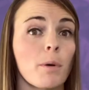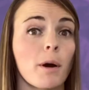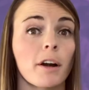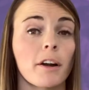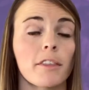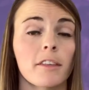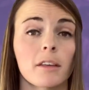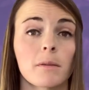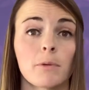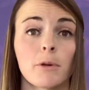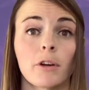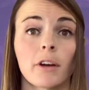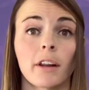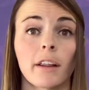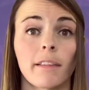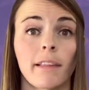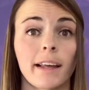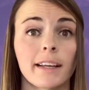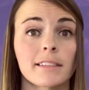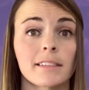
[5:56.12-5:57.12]
part of the
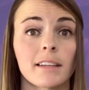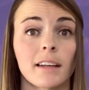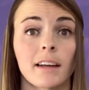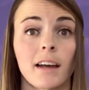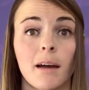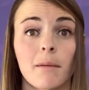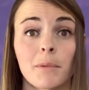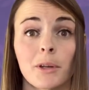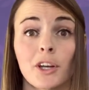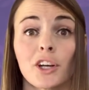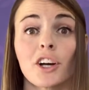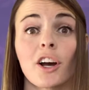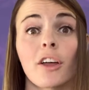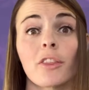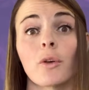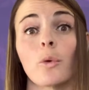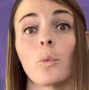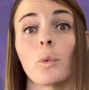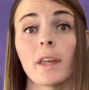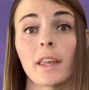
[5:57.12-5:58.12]
community likes to come here
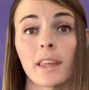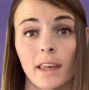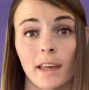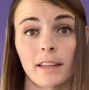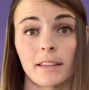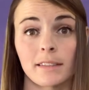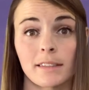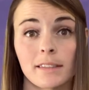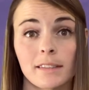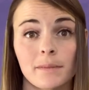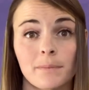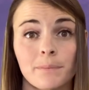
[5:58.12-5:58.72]
on the weekends.